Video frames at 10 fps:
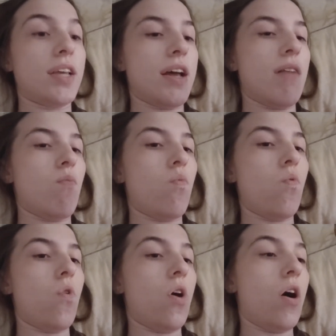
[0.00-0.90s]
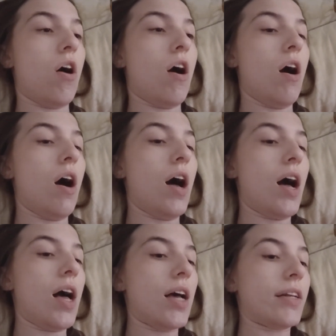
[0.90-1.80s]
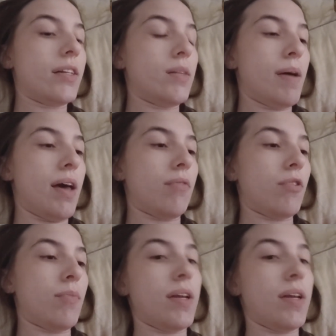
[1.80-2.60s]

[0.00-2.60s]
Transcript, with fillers: and I walk to the bathroom,